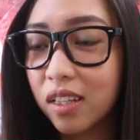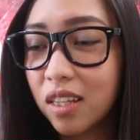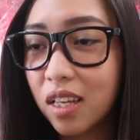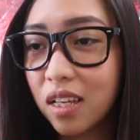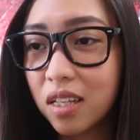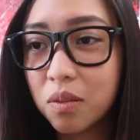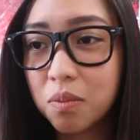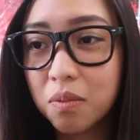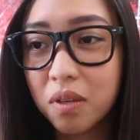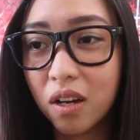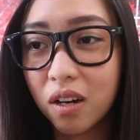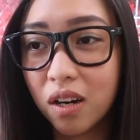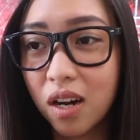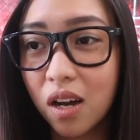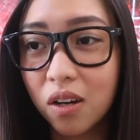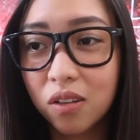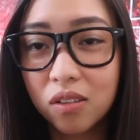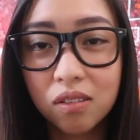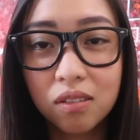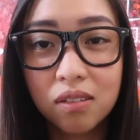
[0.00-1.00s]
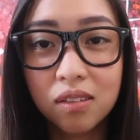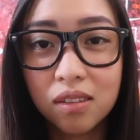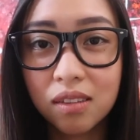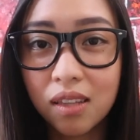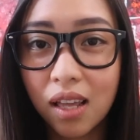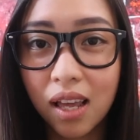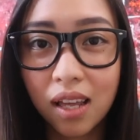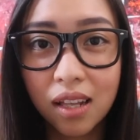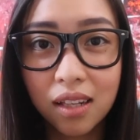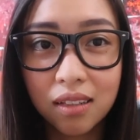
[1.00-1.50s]
it takes me around
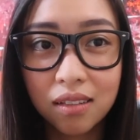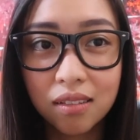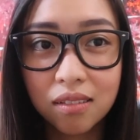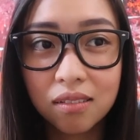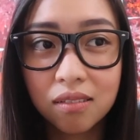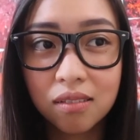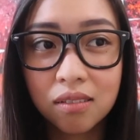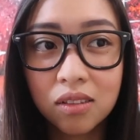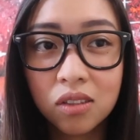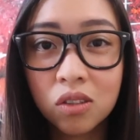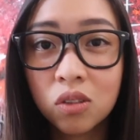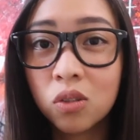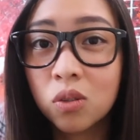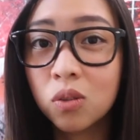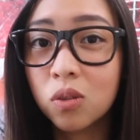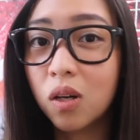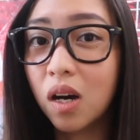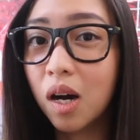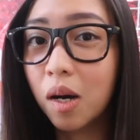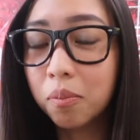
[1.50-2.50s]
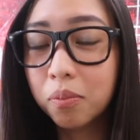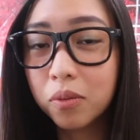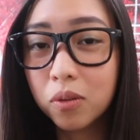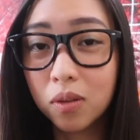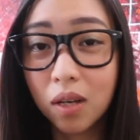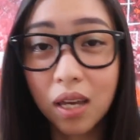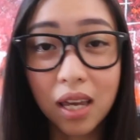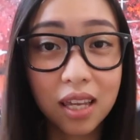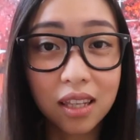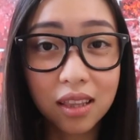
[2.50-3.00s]
10 to up
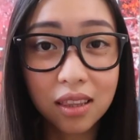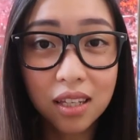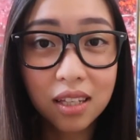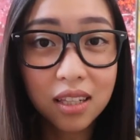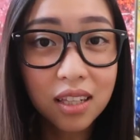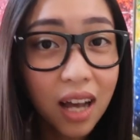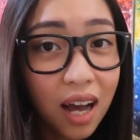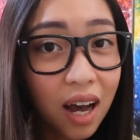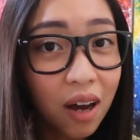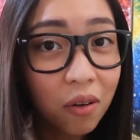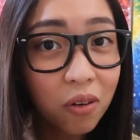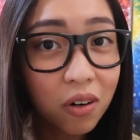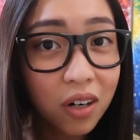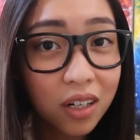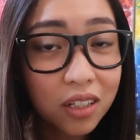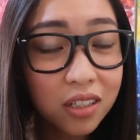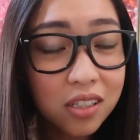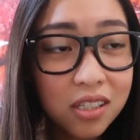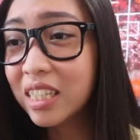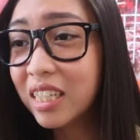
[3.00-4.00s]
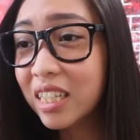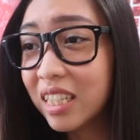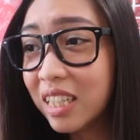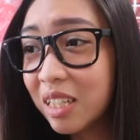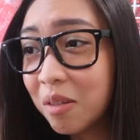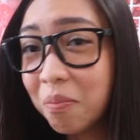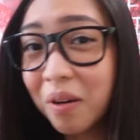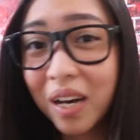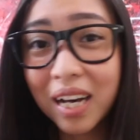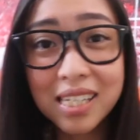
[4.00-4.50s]
to 18 hours.
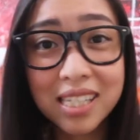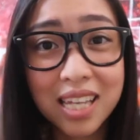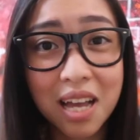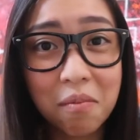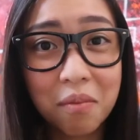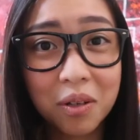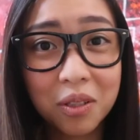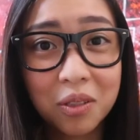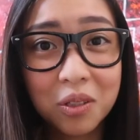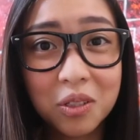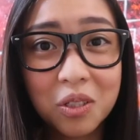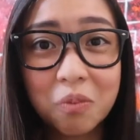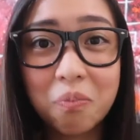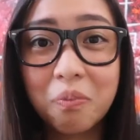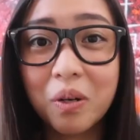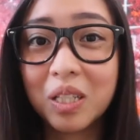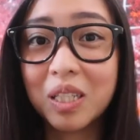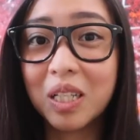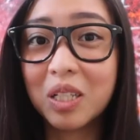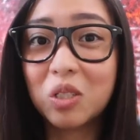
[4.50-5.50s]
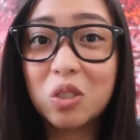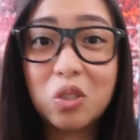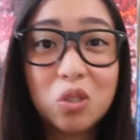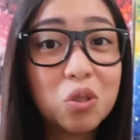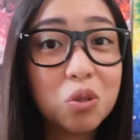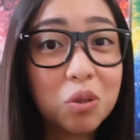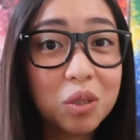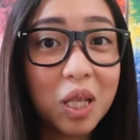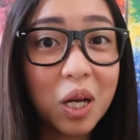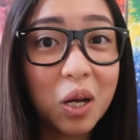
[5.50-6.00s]
Hindi pa kasama doon yung pag
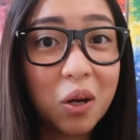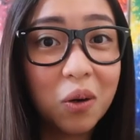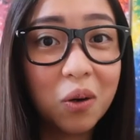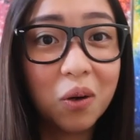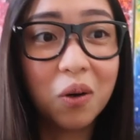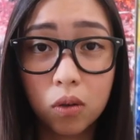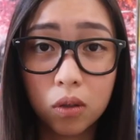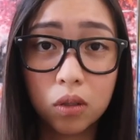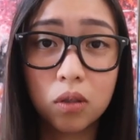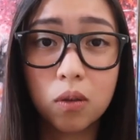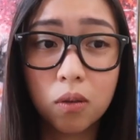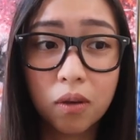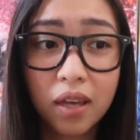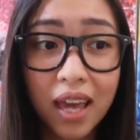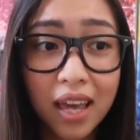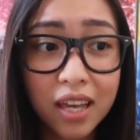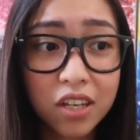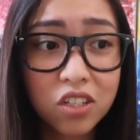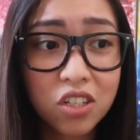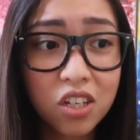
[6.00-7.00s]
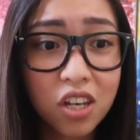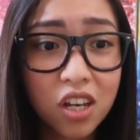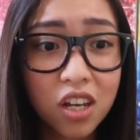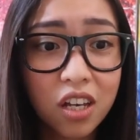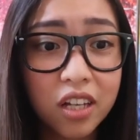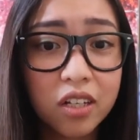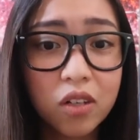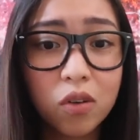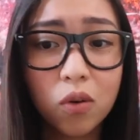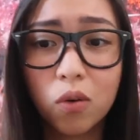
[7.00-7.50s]
nagsushoot ako. Or
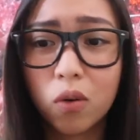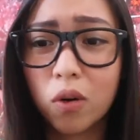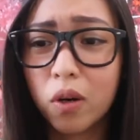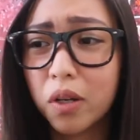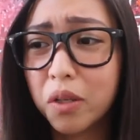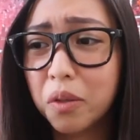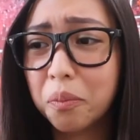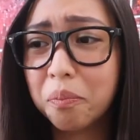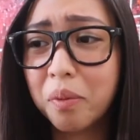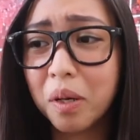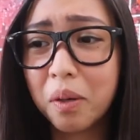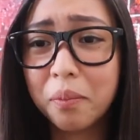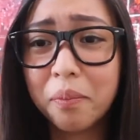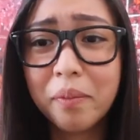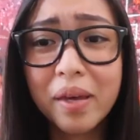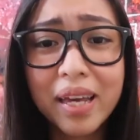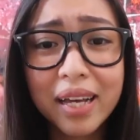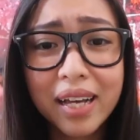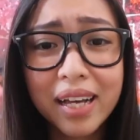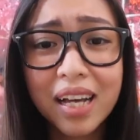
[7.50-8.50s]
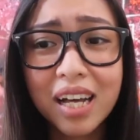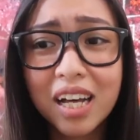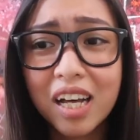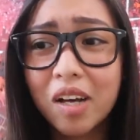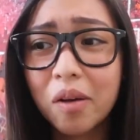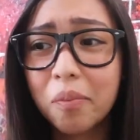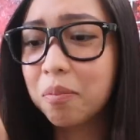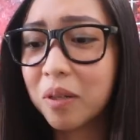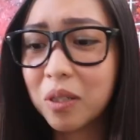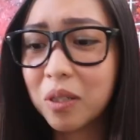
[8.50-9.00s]
location, or yung pag makeup,